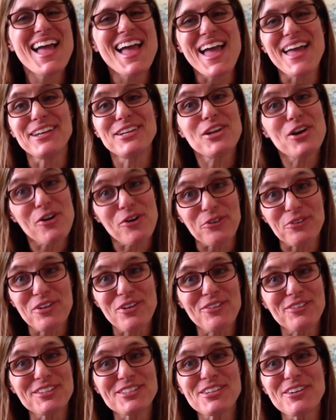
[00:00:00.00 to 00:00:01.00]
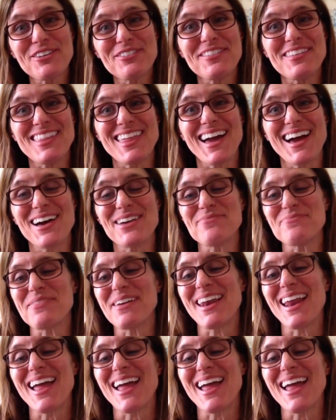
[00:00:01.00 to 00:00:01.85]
And no one told me that, but